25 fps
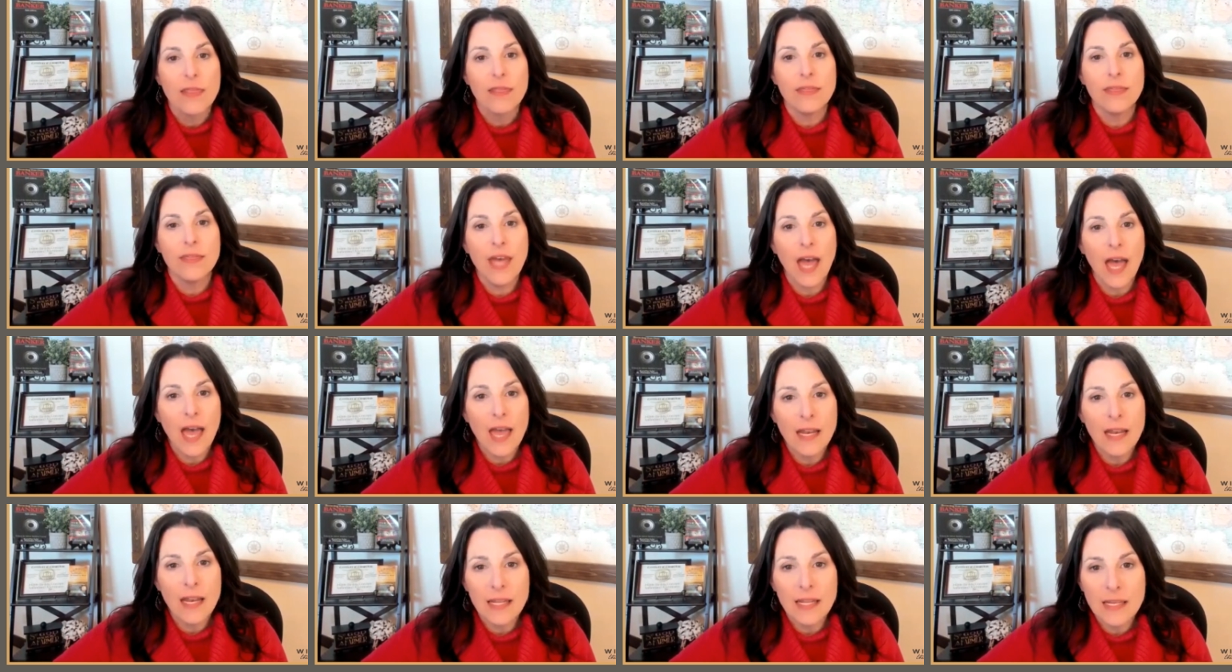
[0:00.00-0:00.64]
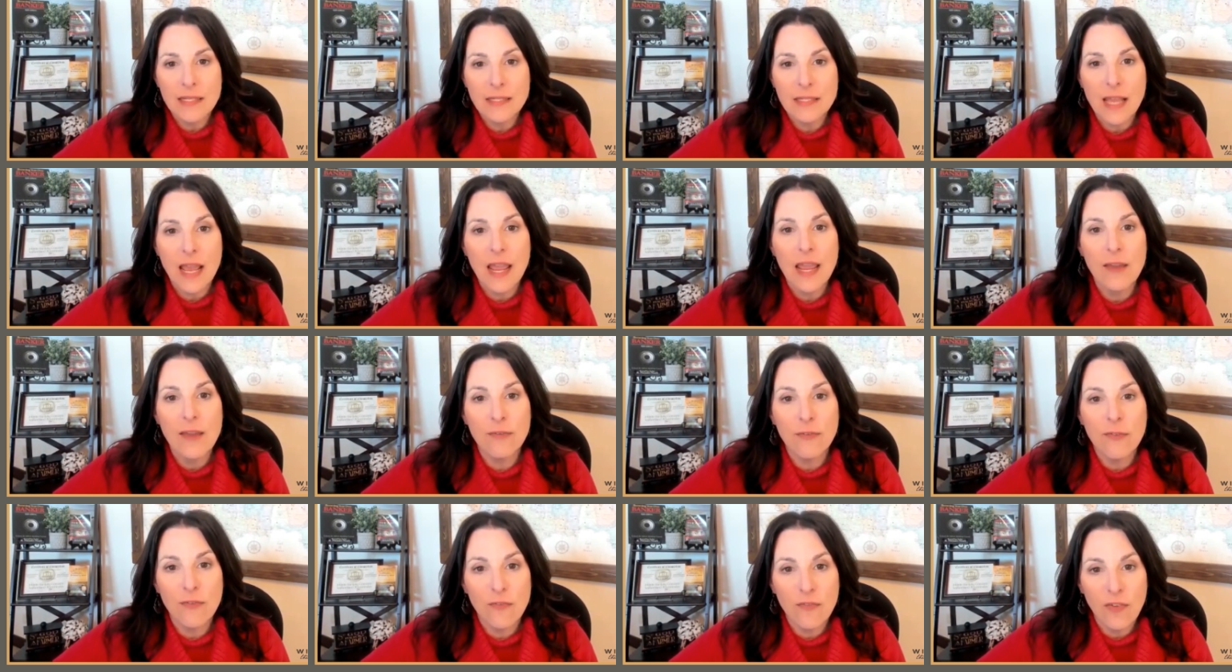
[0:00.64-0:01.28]
That is a
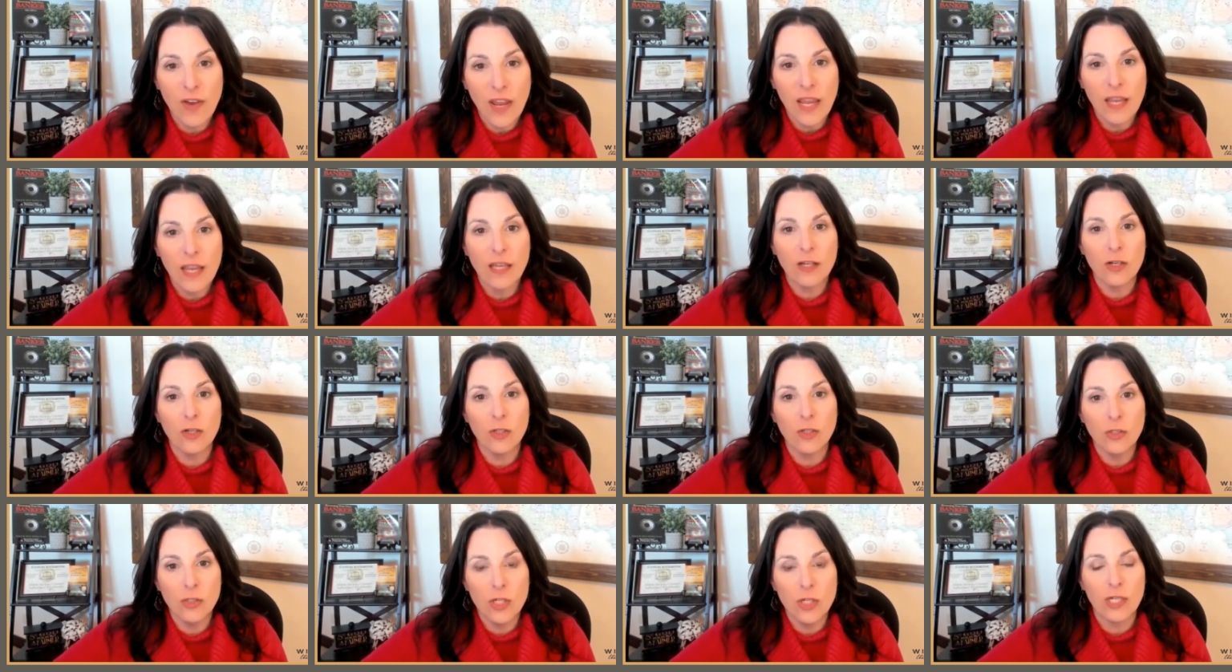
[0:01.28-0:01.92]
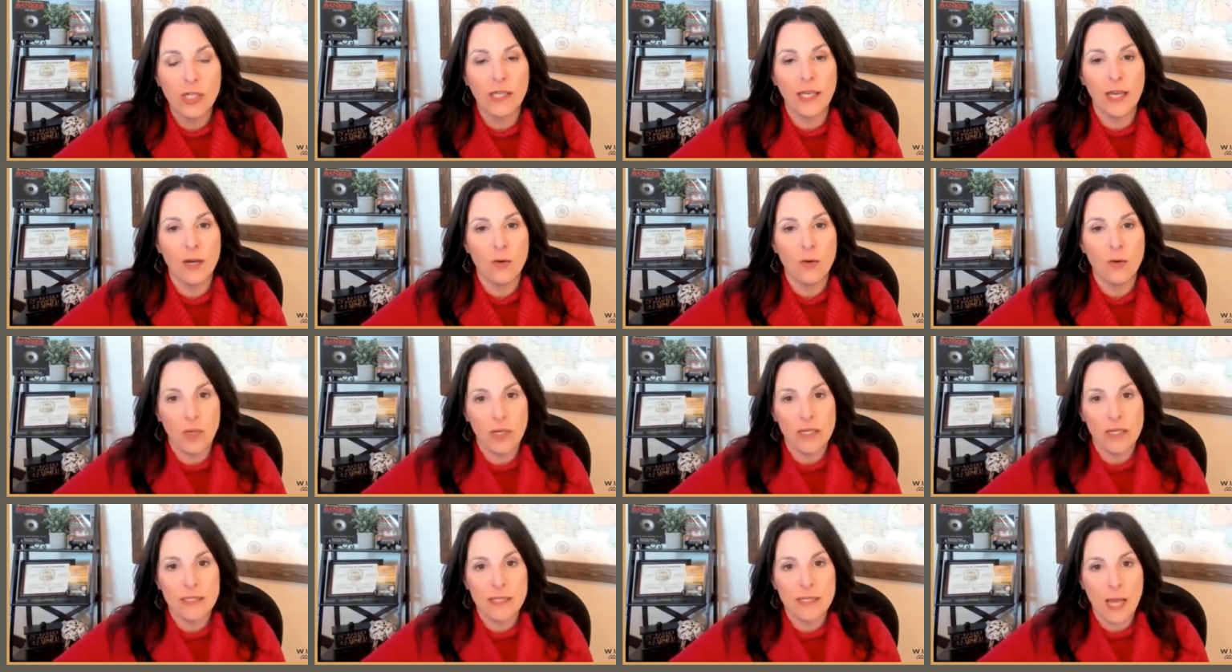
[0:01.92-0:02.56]
fake look at
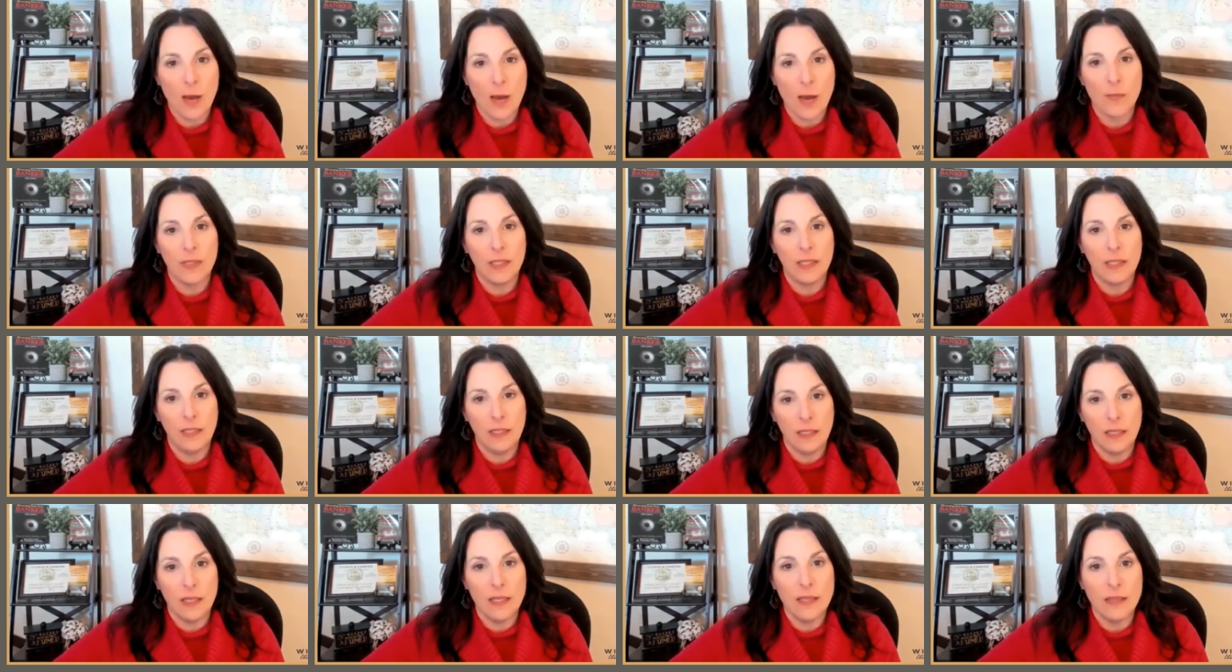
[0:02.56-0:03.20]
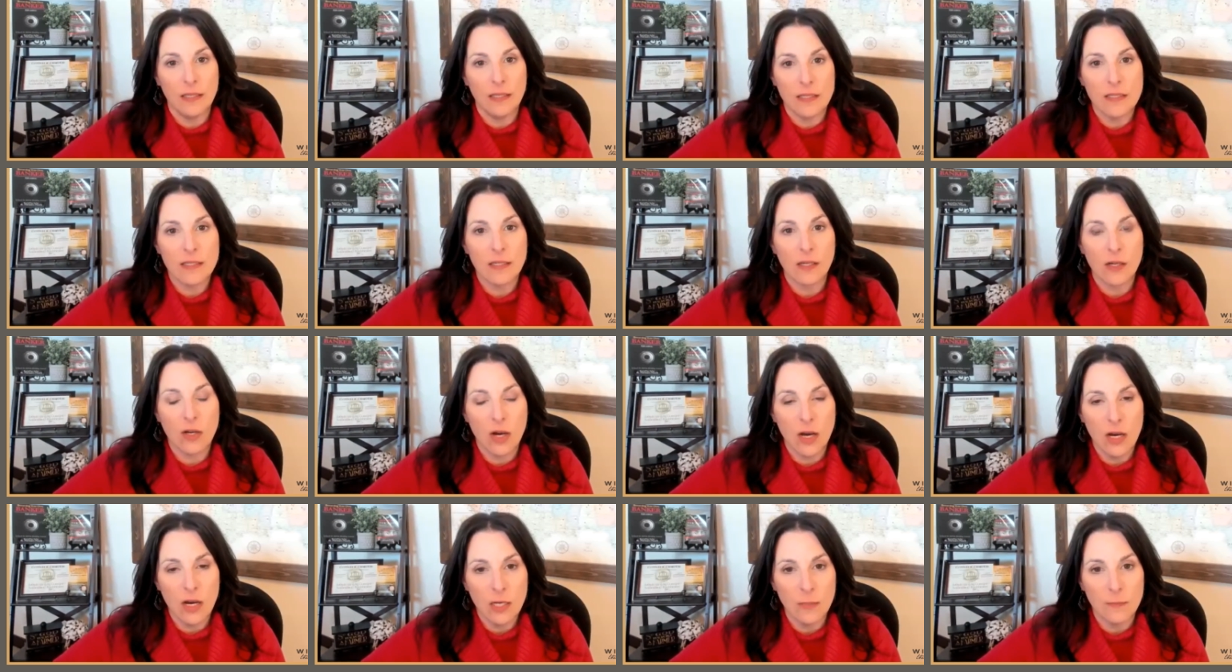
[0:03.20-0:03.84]
what is happening in this
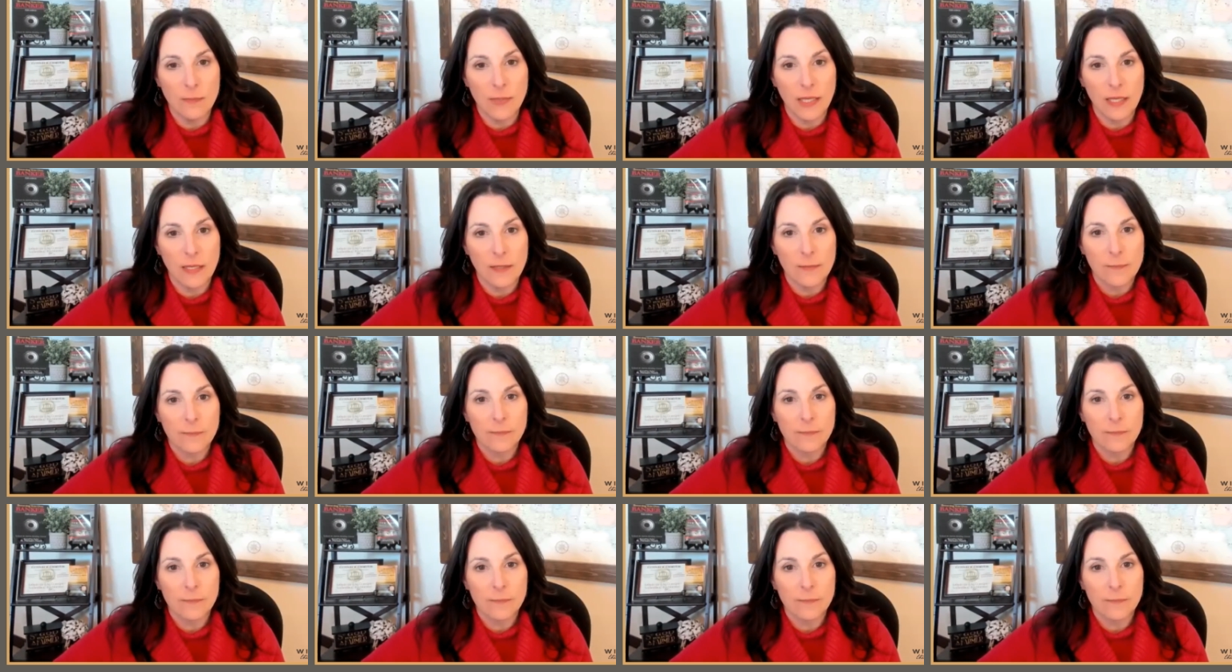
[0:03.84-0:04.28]
economy.